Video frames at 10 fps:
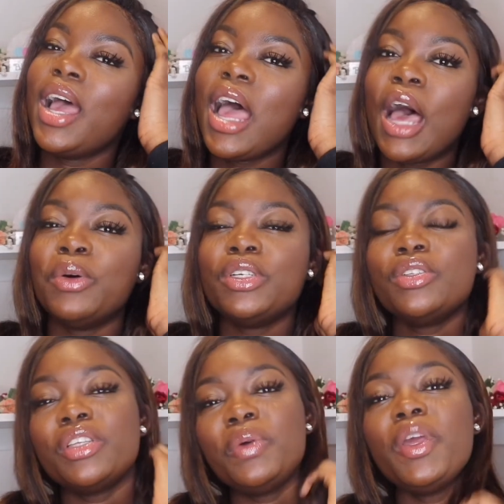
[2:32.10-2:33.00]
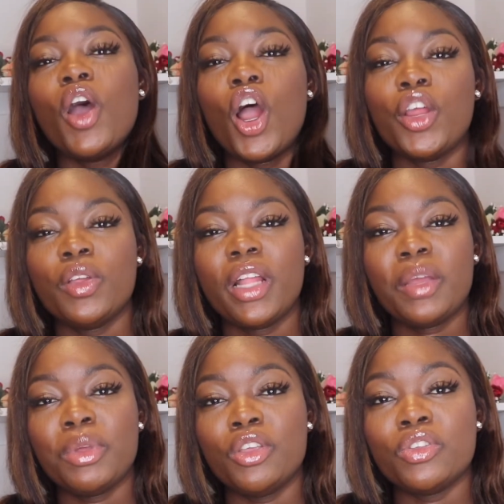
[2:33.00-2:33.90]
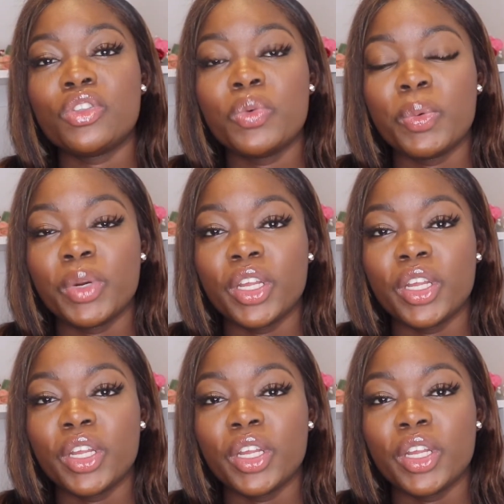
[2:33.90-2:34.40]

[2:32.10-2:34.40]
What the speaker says: I wouldn't say we argue like we used to when we're